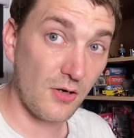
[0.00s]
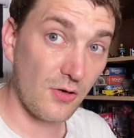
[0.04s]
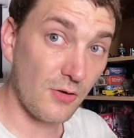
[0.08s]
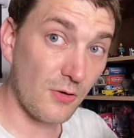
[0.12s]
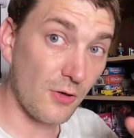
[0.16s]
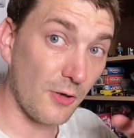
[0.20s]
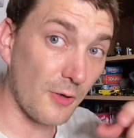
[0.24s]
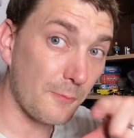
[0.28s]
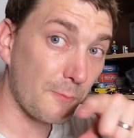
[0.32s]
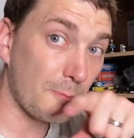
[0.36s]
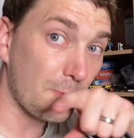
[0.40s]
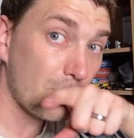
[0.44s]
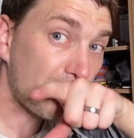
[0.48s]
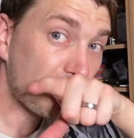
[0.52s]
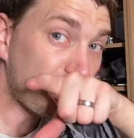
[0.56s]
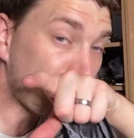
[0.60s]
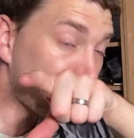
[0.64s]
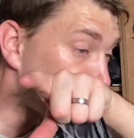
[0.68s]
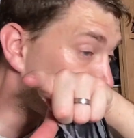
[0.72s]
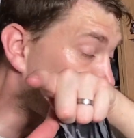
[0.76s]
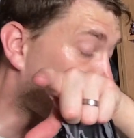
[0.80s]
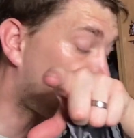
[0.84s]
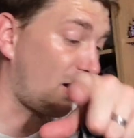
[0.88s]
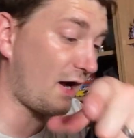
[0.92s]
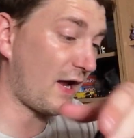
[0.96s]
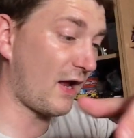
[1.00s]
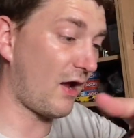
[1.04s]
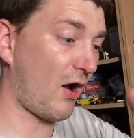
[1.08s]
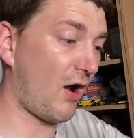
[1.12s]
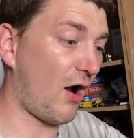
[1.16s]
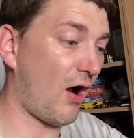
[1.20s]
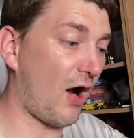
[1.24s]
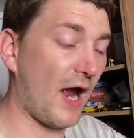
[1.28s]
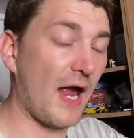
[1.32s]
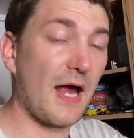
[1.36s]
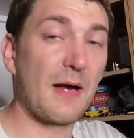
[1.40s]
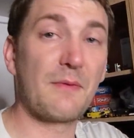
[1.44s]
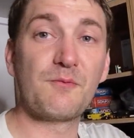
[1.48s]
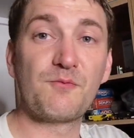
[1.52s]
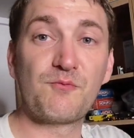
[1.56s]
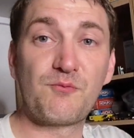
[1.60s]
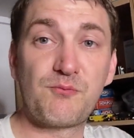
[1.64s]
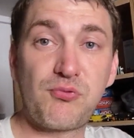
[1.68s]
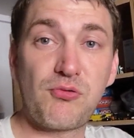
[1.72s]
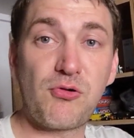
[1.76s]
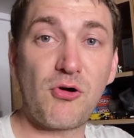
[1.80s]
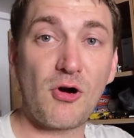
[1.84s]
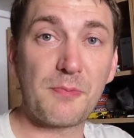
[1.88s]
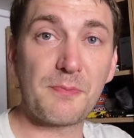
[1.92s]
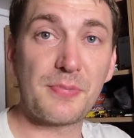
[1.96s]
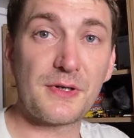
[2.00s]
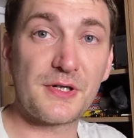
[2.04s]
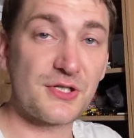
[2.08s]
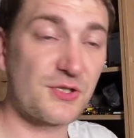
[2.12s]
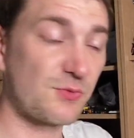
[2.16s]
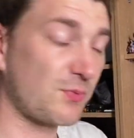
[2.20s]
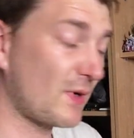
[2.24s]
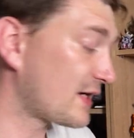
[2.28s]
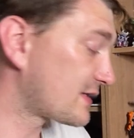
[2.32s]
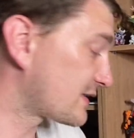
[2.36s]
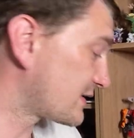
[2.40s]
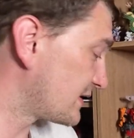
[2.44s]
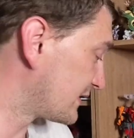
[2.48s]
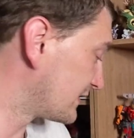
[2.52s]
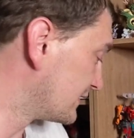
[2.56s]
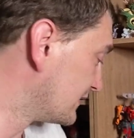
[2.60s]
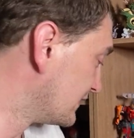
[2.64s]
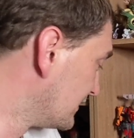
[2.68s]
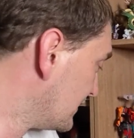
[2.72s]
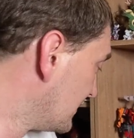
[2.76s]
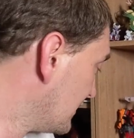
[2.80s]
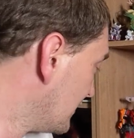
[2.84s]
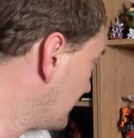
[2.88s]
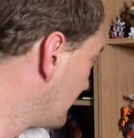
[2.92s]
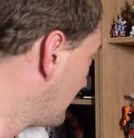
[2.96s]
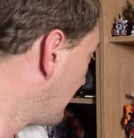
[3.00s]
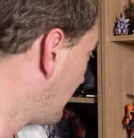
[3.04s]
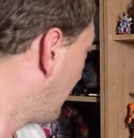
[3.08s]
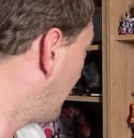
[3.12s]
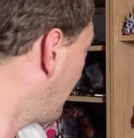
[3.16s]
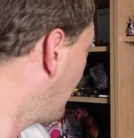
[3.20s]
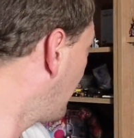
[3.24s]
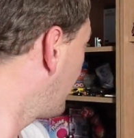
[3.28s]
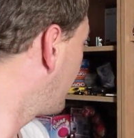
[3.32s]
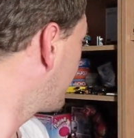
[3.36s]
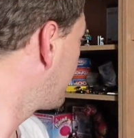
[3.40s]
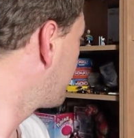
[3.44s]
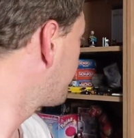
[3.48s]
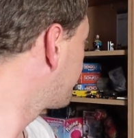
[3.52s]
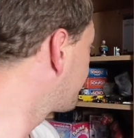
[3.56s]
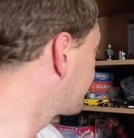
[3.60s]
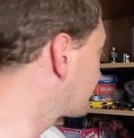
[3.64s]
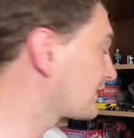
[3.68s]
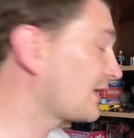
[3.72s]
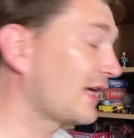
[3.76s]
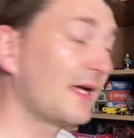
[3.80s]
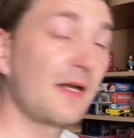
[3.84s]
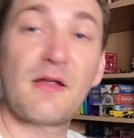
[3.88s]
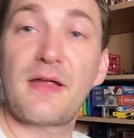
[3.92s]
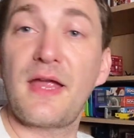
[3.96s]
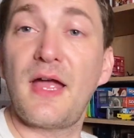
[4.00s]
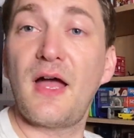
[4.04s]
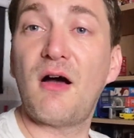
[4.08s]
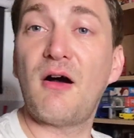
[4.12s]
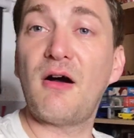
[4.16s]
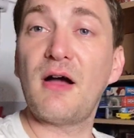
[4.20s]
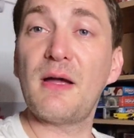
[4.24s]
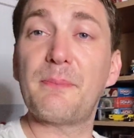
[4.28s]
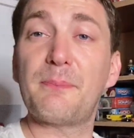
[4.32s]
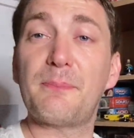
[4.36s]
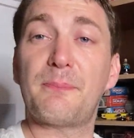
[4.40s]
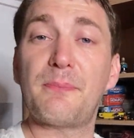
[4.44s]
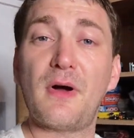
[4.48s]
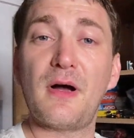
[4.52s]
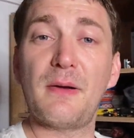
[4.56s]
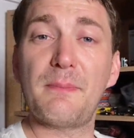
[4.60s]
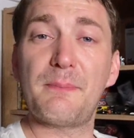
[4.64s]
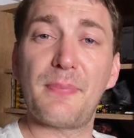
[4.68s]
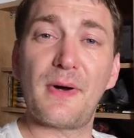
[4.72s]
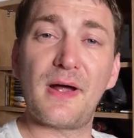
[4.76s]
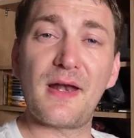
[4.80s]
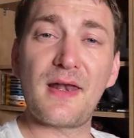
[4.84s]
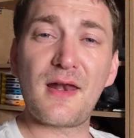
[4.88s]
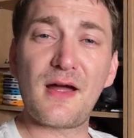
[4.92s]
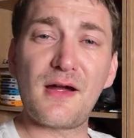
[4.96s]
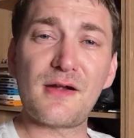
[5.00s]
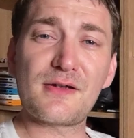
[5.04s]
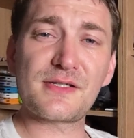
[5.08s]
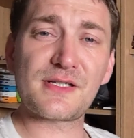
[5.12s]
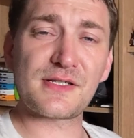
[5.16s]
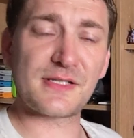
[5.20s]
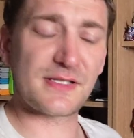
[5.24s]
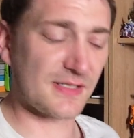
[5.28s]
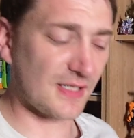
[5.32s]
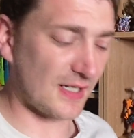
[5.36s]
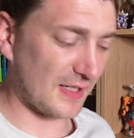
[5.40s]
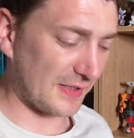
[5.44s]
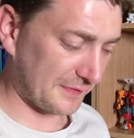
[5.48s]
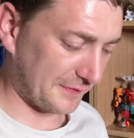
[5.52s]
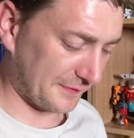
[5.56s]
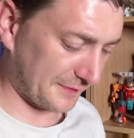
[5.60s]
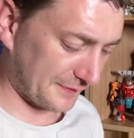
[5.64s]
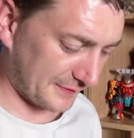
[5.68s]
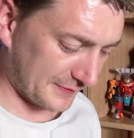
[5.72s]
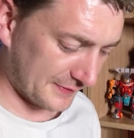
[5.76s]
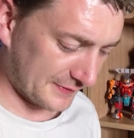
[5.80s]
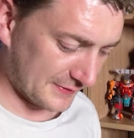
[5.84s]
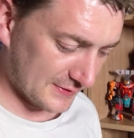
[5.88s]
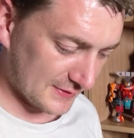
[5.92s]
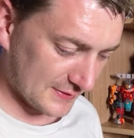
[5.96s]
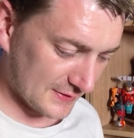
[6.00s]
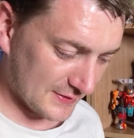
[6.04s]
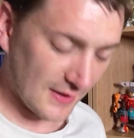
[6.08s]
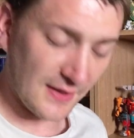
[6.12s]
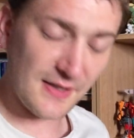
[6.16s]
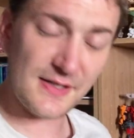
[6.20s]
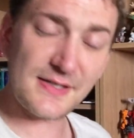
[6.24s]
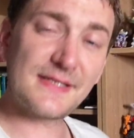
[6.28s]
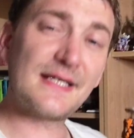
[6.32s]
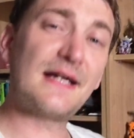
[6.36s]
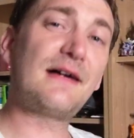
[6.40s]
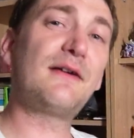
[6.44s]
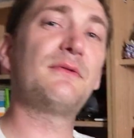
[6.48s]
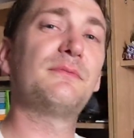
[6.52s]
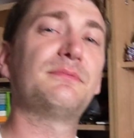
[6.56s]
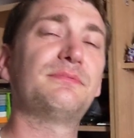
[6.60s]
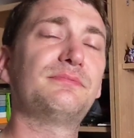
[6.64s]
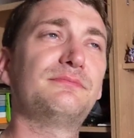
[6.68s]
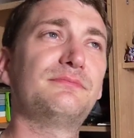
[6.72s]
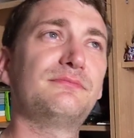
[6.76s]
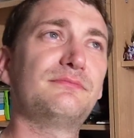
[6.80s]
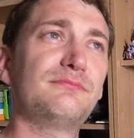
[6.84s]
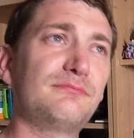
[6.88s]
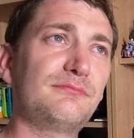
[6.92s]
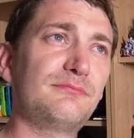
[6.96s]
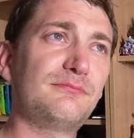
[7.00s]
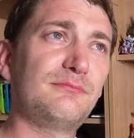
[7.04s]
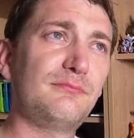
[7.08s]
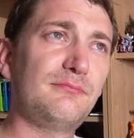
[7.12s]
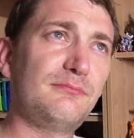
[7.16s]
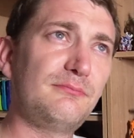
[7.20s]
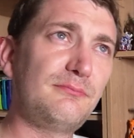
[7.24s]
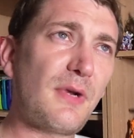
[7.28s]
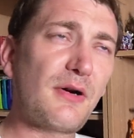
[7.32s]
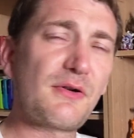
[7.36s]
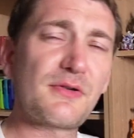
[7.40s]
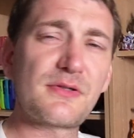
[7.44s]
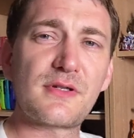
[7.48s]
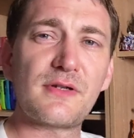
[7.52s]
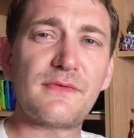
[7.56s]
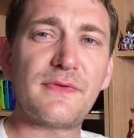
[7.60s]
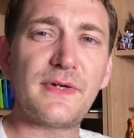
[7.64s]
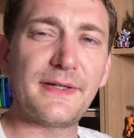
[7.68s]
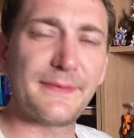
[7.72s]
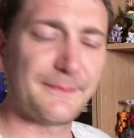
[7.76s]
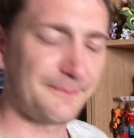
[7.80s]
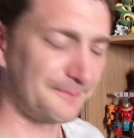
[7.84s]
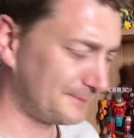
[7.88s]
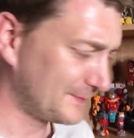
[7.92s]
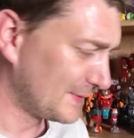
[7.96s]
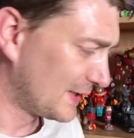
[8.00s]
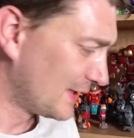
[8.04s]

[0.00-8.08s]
God, I I am proper sweating. Um, and uh, yeah, I, I buy loads of stuff. I sell most of it.